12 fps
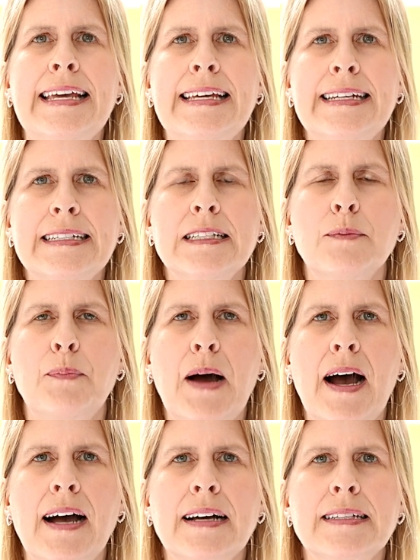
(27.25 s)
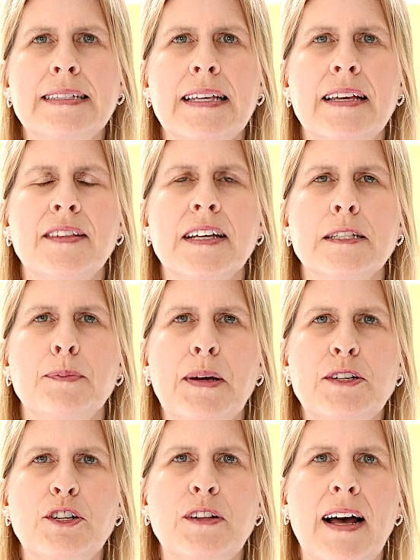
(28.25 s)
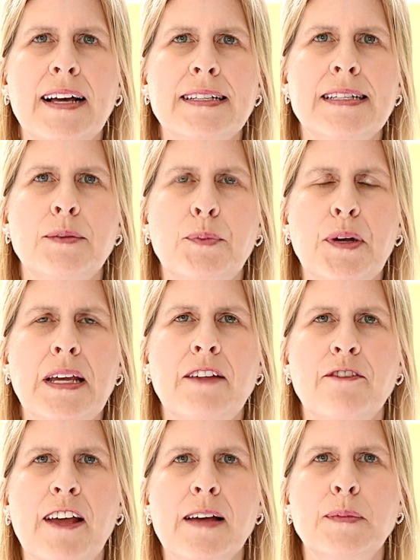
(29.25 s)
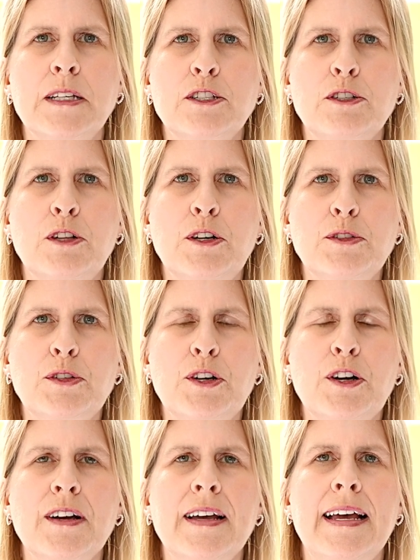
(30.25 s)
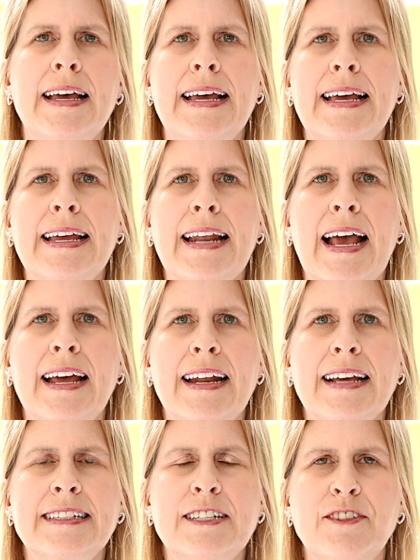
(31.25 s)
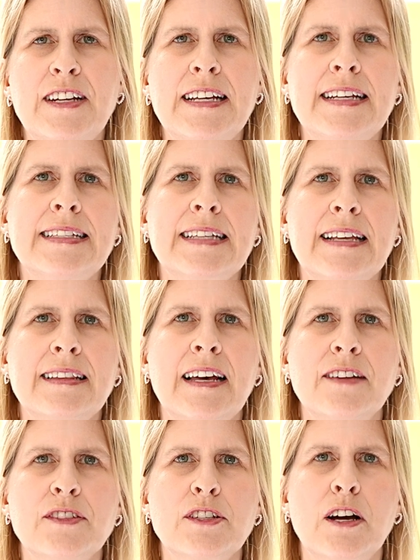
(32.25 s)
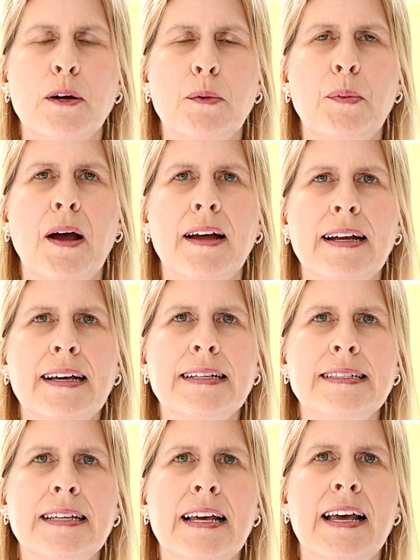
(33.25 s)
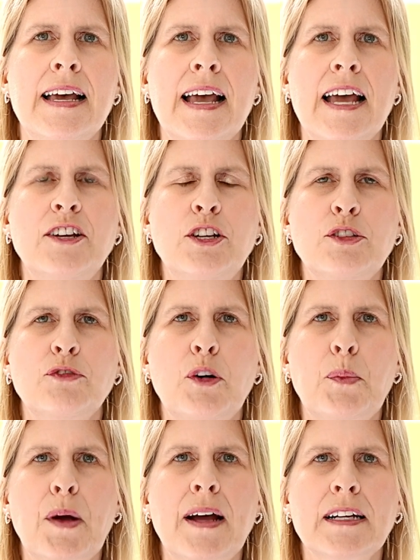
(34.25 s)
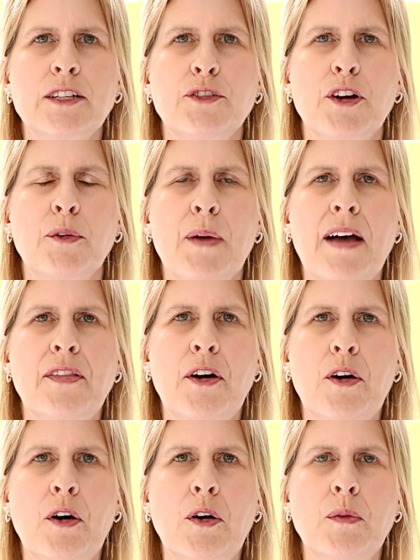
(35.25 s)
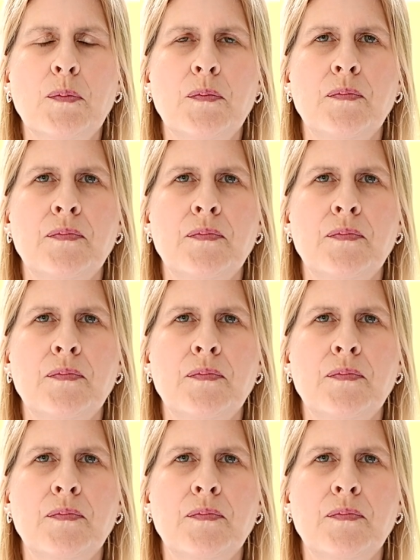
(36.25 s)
It is a box that specialized in bringing families closer. It had activities and lifestyle products and useful products for around the home.